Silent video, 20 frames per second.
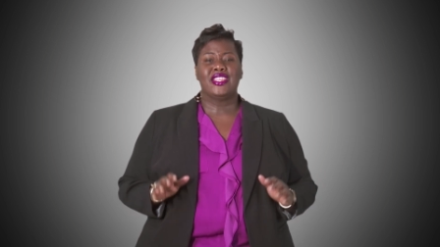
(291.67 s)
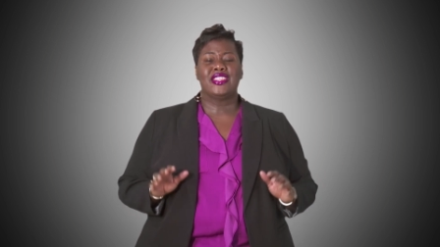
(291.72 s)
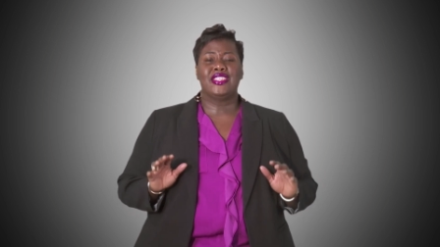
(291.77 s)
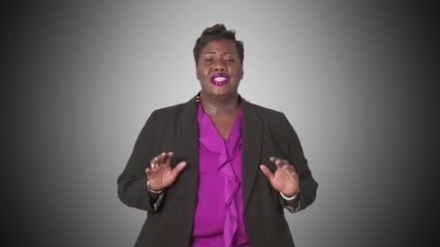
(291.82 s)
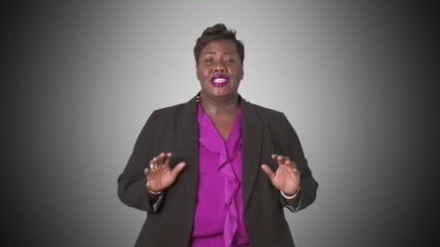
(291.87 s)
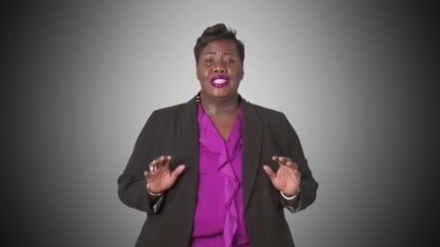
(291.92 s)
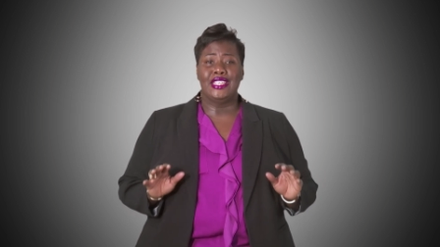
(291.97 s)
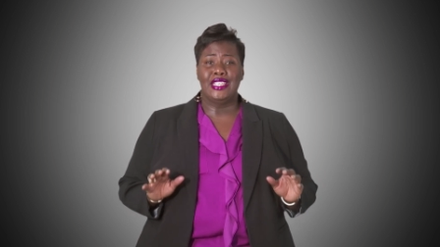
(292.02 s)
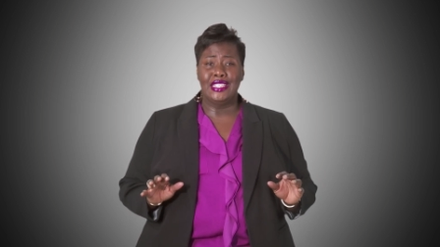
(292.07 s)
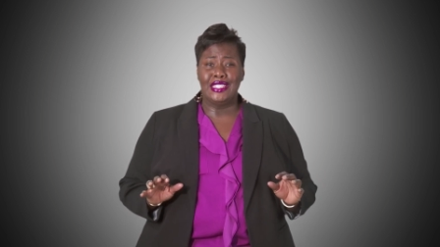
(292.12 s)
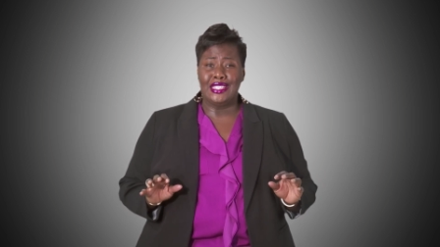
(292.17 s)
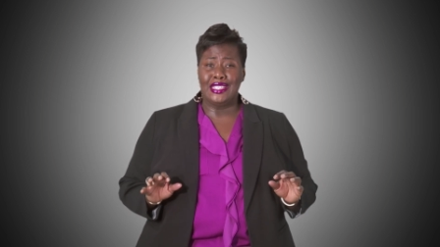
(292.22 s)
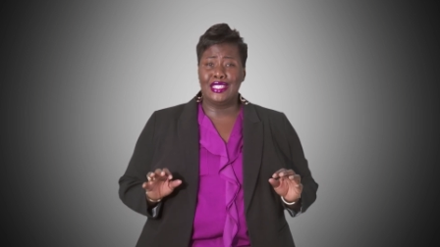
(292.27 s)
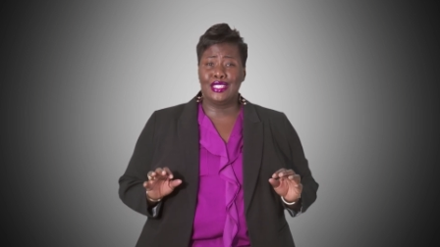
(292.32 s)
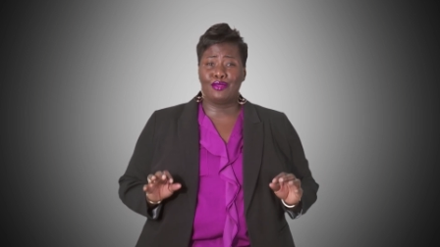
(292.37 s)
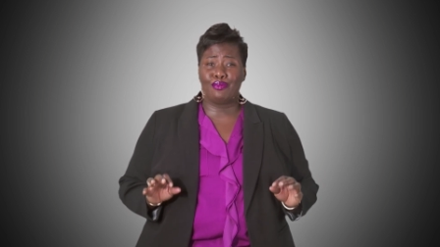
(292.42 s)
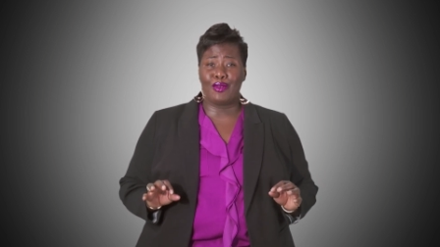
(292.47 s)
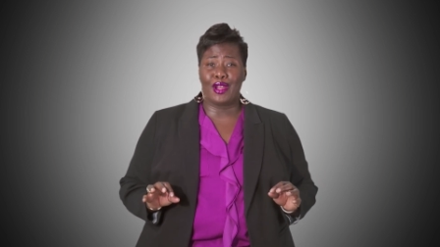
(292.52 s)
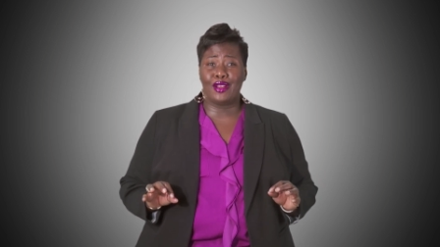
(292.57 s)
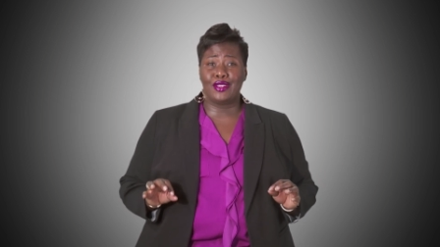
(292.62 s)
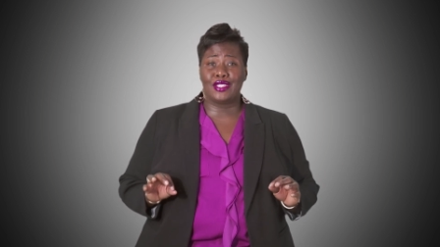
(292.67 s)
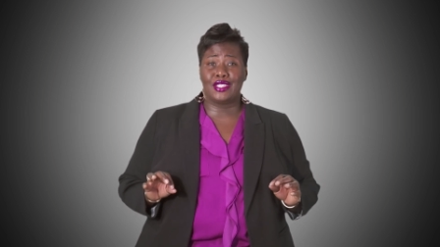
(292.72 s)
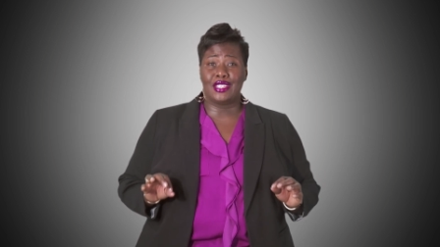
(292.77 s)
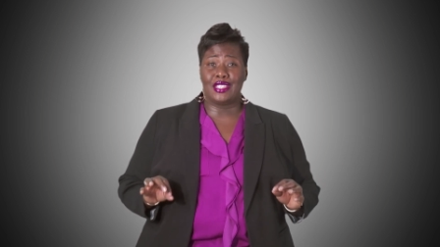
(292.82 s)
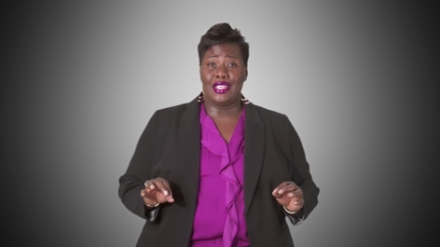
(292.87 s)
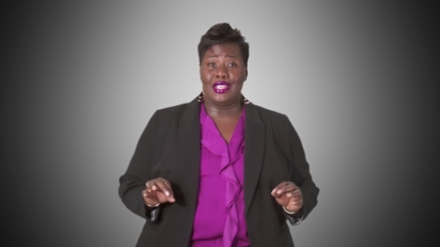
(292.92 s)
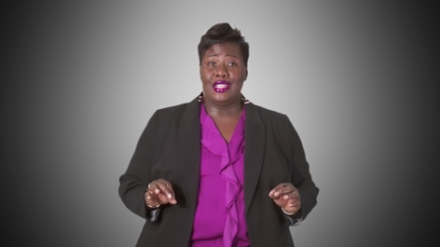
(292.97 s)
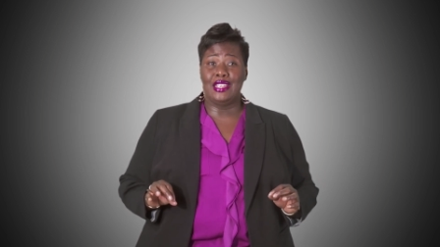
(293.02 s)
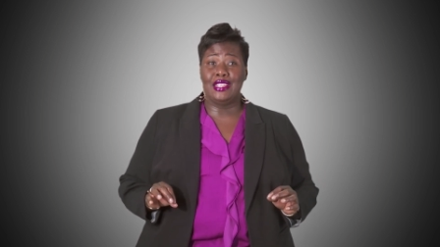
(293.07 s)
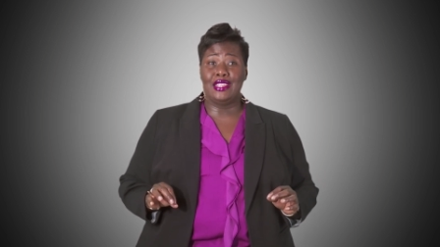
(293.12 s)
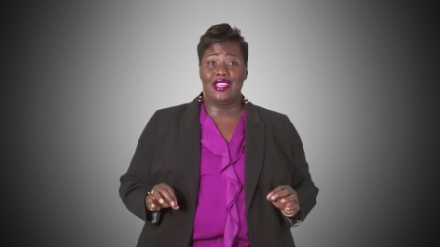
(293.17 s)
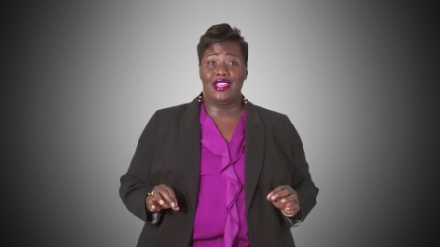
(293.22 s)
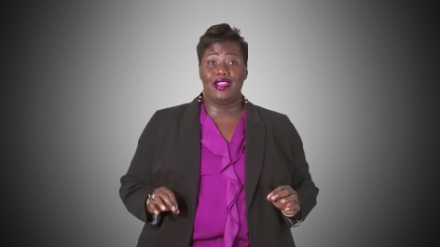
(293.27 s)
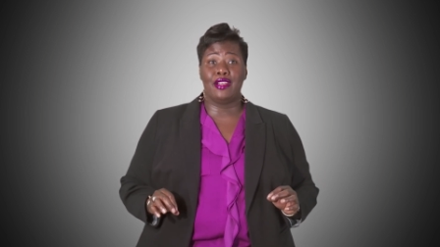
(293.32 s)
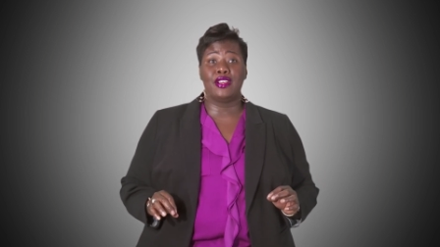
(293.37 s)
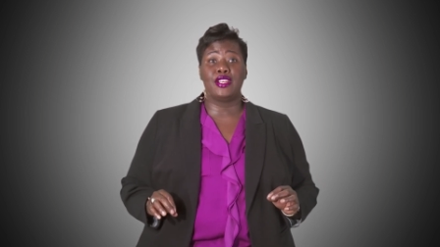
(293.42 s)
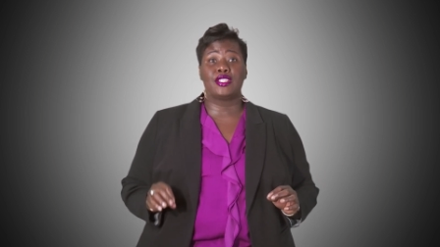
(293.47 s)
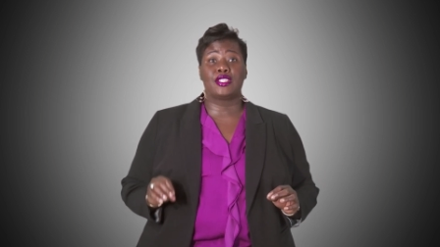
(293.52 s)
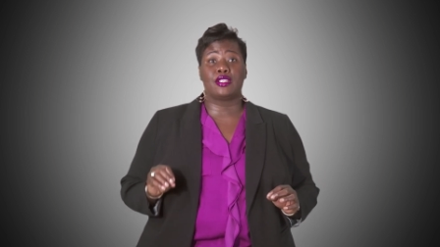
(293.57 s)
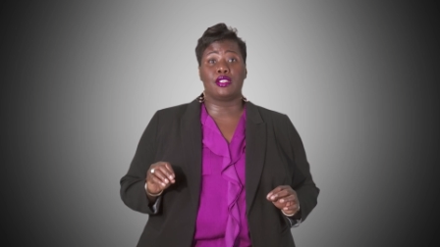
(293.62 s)
The easiest route to getting
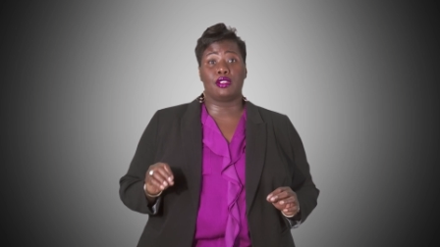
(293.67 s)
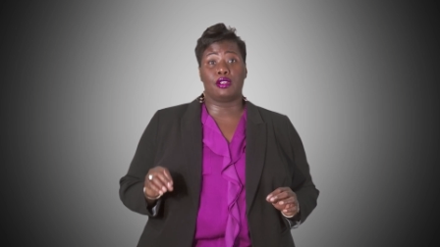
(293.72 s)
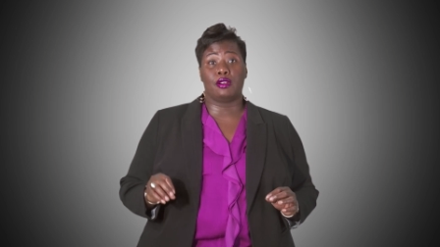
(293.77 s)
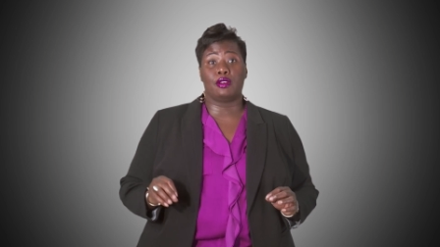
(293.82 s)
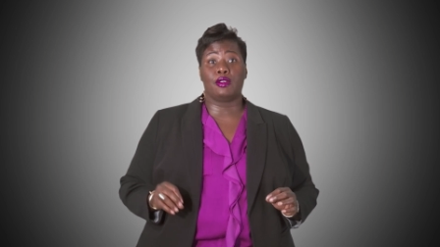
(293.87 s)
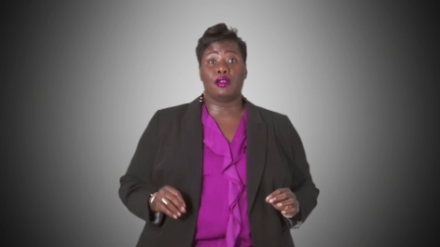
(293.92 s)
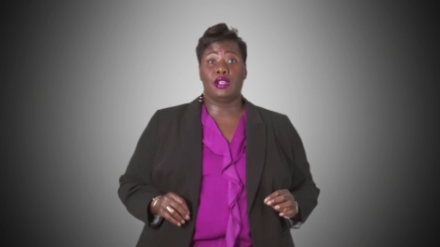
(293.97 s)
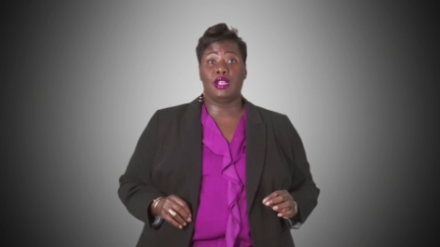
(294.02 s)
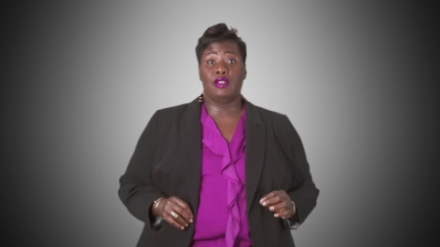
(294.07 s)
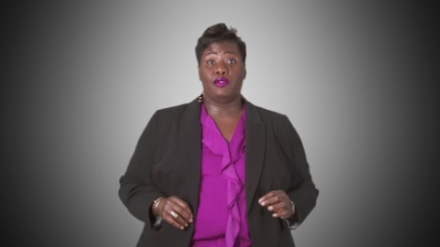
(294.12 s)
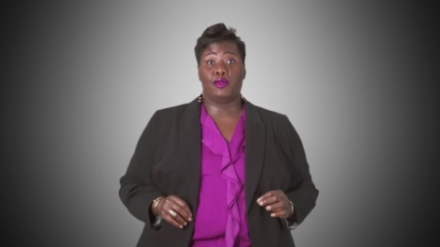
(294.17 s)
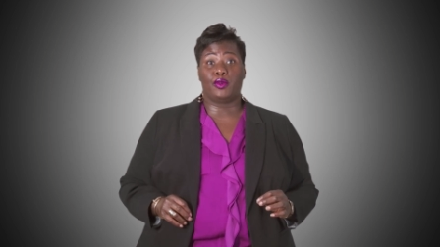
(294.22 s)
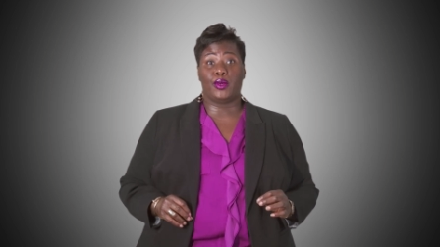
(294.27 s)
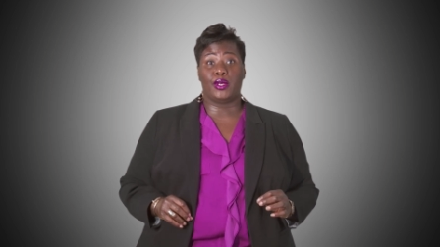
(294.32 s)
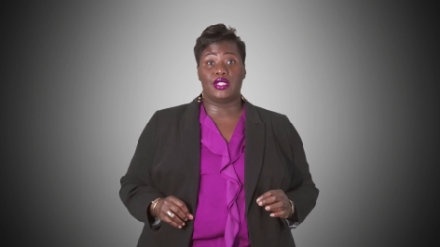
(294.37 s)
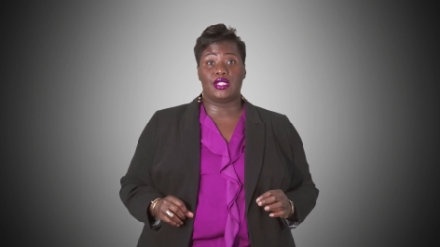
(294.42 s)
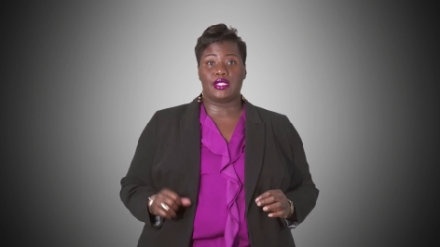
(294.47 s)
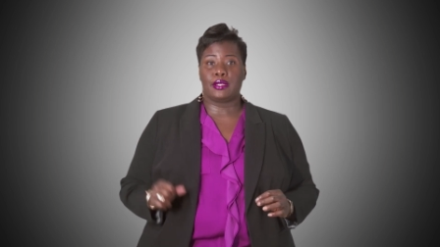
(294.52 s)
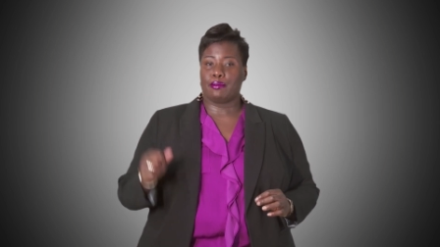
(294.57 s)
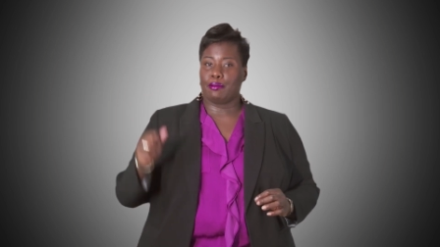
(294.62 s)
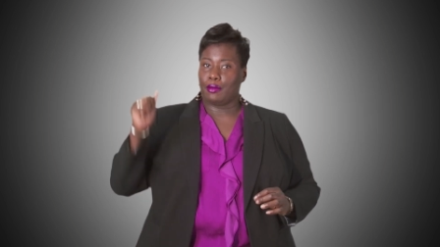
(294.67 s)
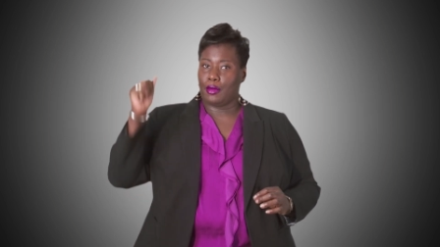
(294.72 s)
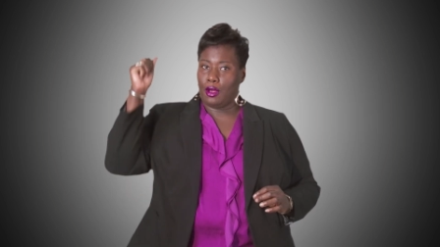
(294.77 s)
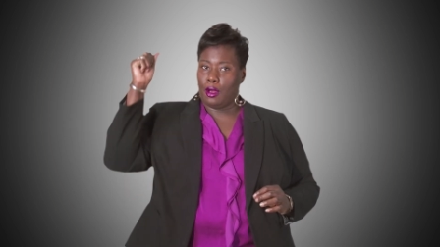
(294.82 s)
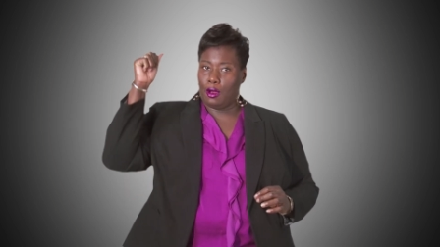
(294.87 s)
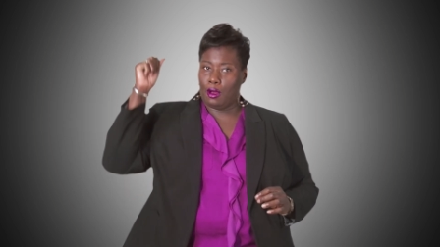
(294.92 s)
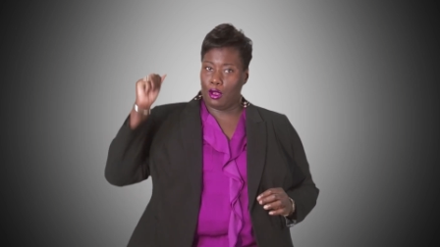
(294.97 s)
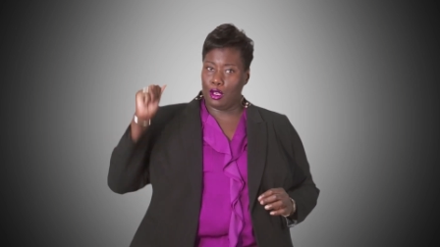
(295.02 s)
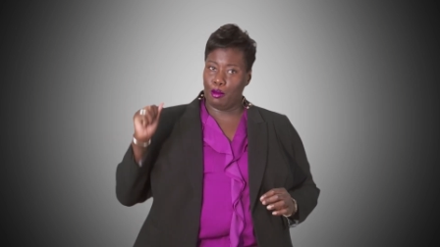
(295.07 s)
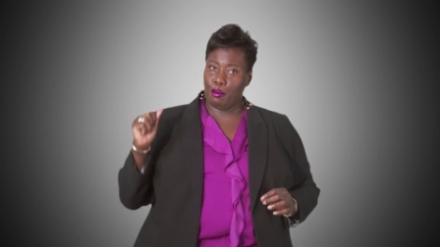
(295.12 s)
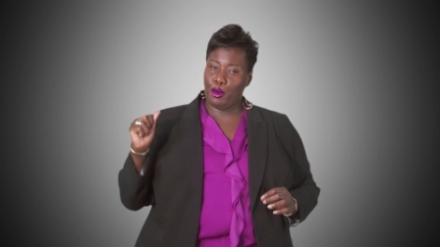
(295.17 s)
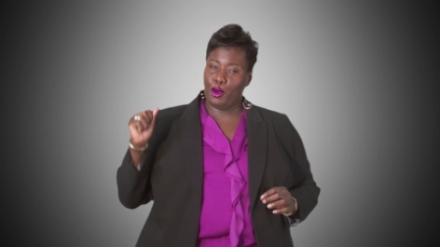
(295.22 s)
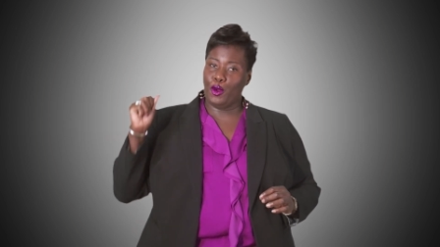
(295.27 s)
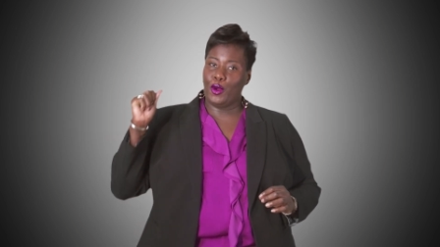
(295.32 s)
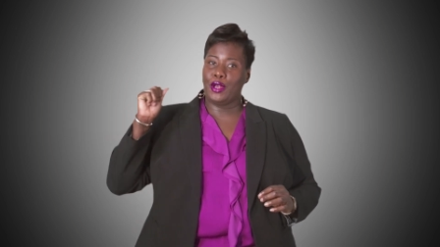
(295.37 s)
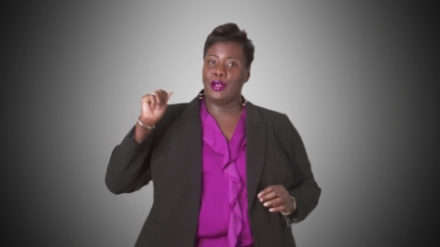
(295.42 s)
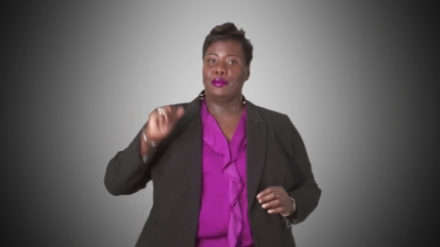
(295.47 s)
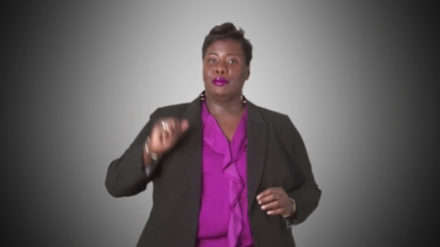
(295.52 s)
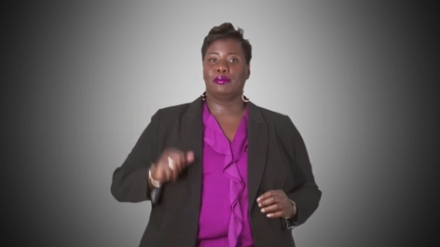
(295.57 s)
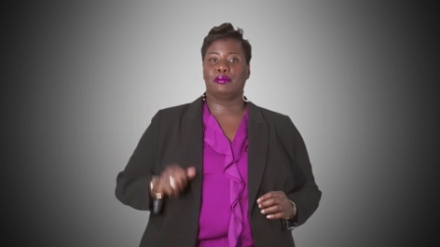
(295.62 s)
there is Concur Invoice. All
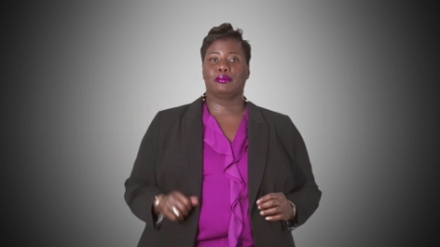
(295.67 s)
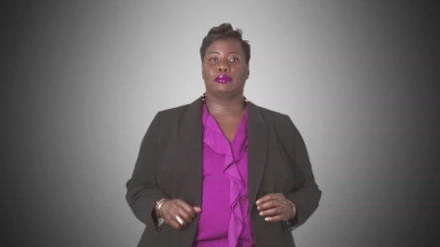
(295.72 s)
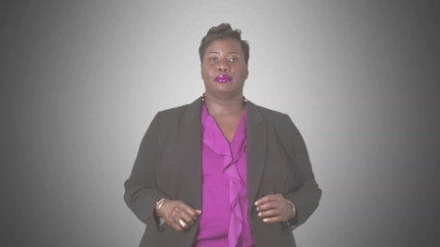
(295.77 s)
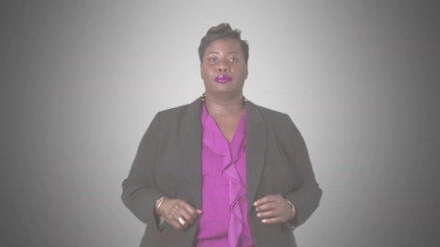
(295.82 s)
aboard.